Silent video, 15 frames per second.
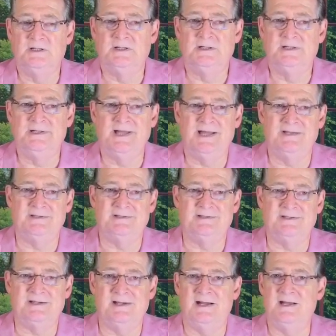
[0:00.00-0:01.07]
not
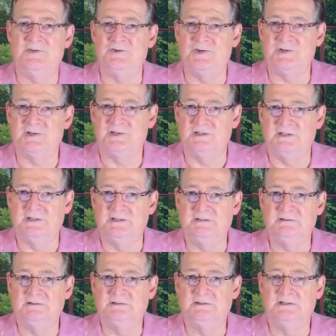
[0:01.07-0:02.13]
consciously,
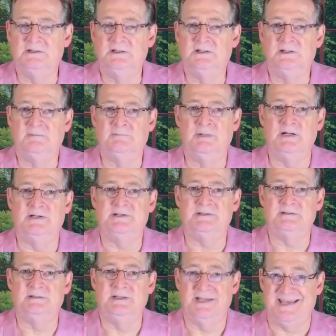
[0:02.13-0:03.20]
but
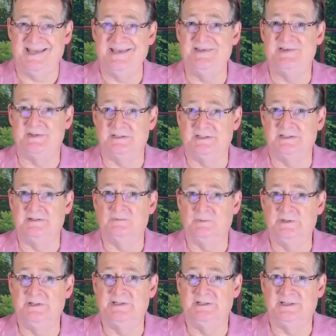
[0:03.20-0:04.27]
lazily.
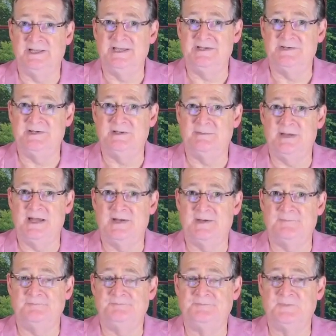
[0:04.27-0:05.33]
We get lazy about
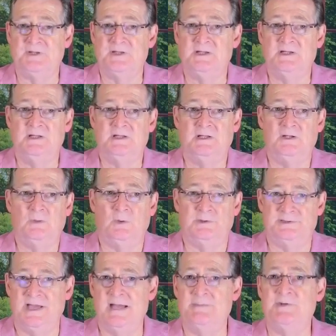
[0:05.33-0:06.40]
it. Mm-hmm. What
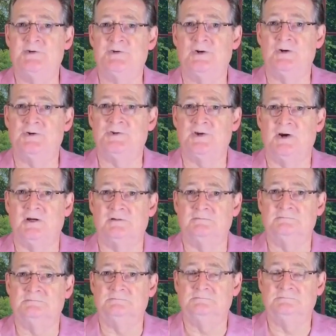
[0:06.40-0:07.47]
time does church start?
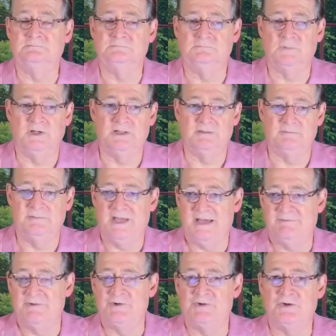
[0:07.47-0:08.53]
Well, the
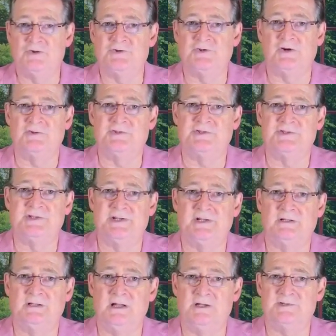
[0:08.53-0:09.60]
average church starts at 10
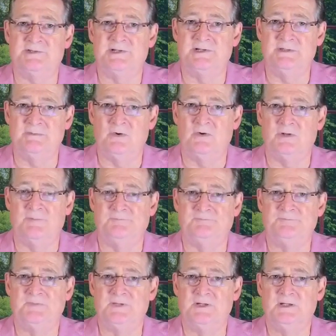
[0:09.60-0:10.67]
o'clock Sunday morning.
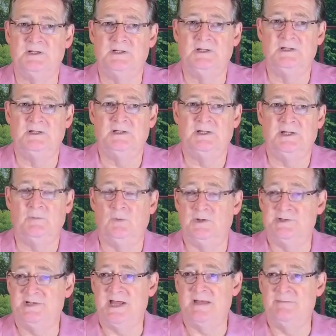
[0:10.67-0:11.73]
And what
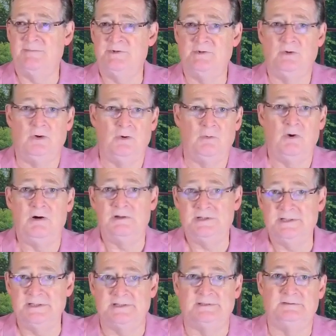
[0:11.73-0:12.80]
time do you all walk
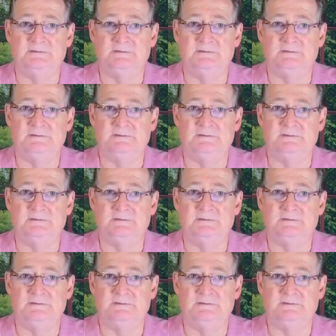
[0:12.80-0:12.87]
in?